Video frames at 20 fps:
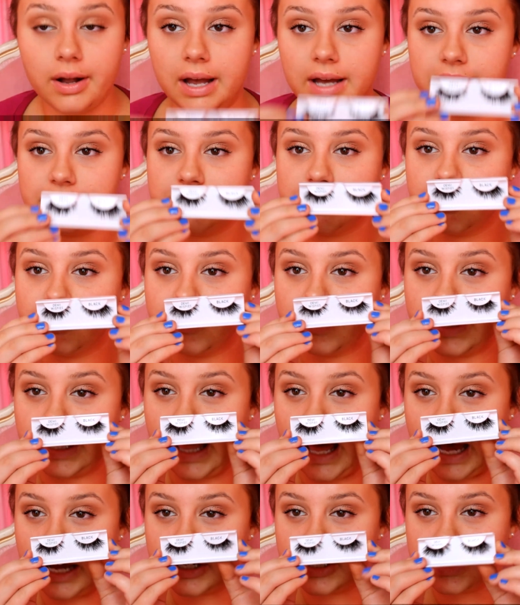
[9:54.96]
Okay, so For
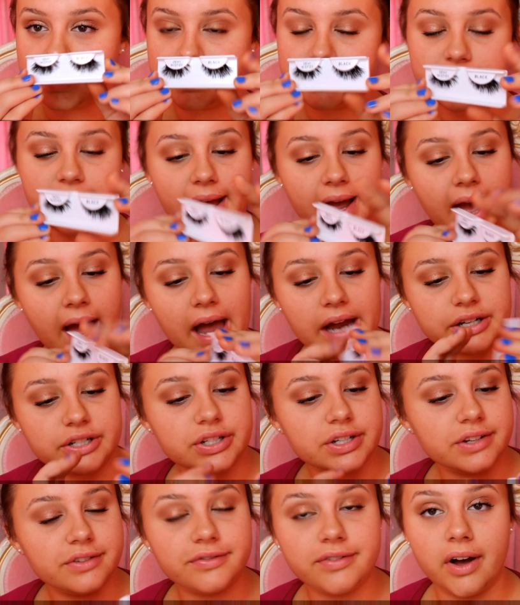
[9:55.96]
lashes, I
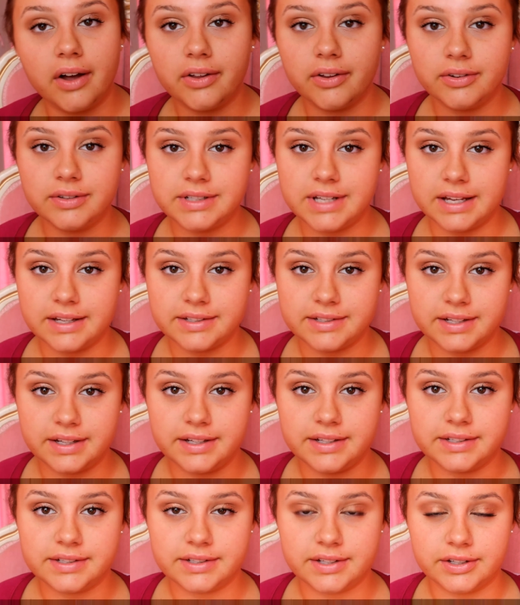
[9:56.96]
actually followed
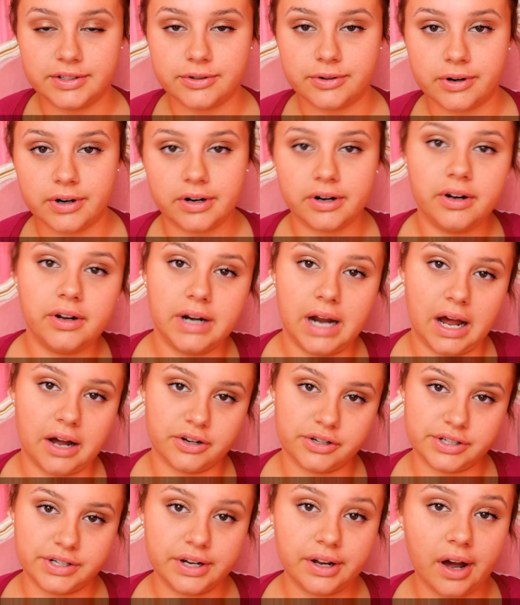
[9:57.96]
Desi's tutorial on how
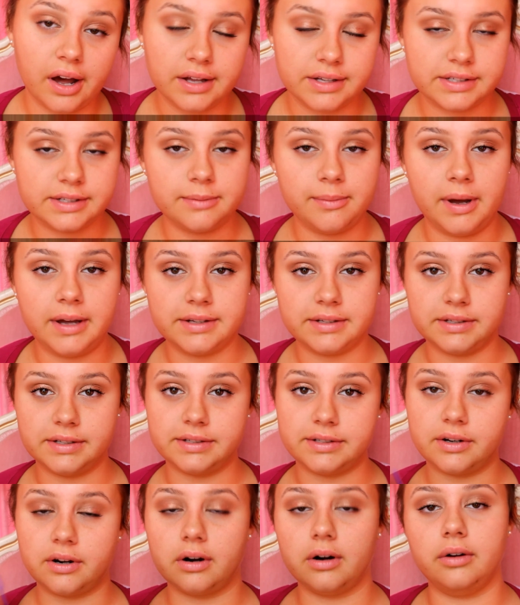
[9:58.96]
she
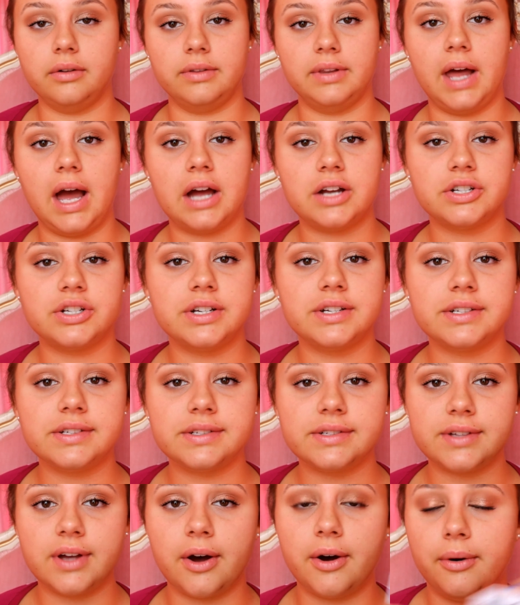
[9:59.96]
customizes her own lashes,
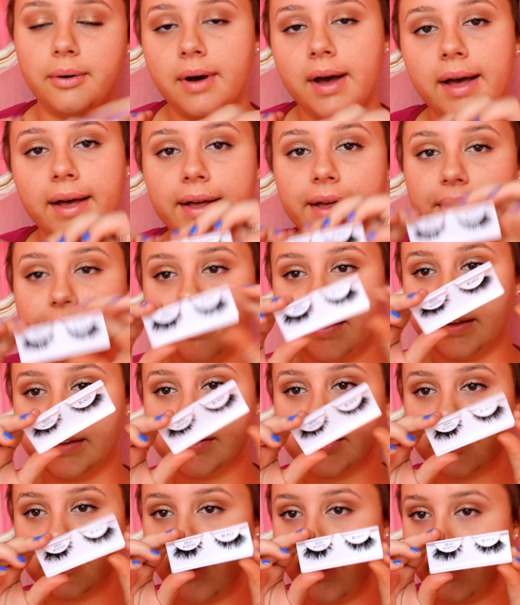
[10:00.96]
so these
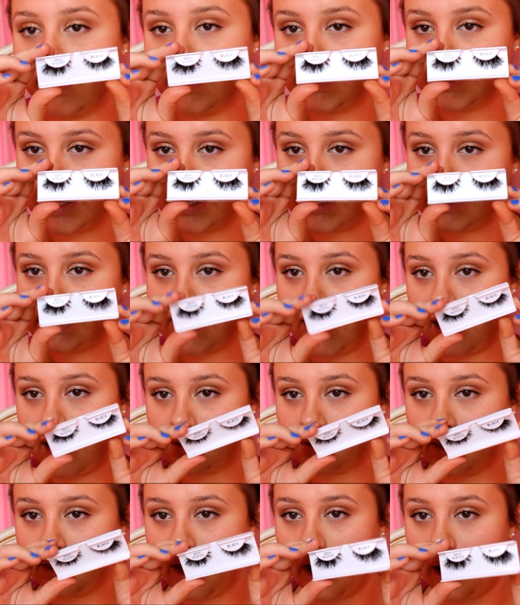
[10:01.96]
are not
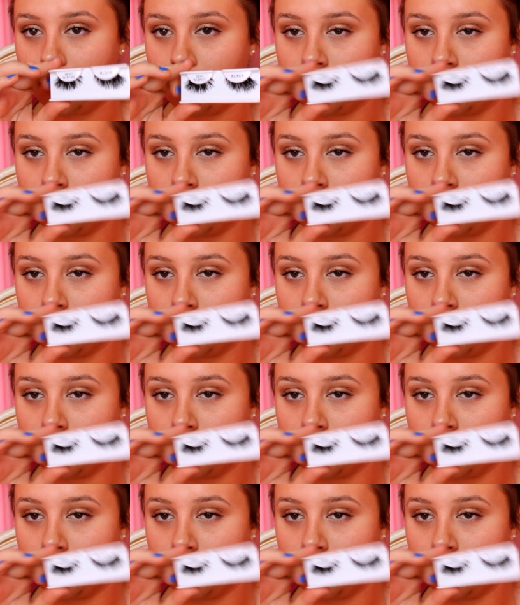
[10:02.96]
exactly how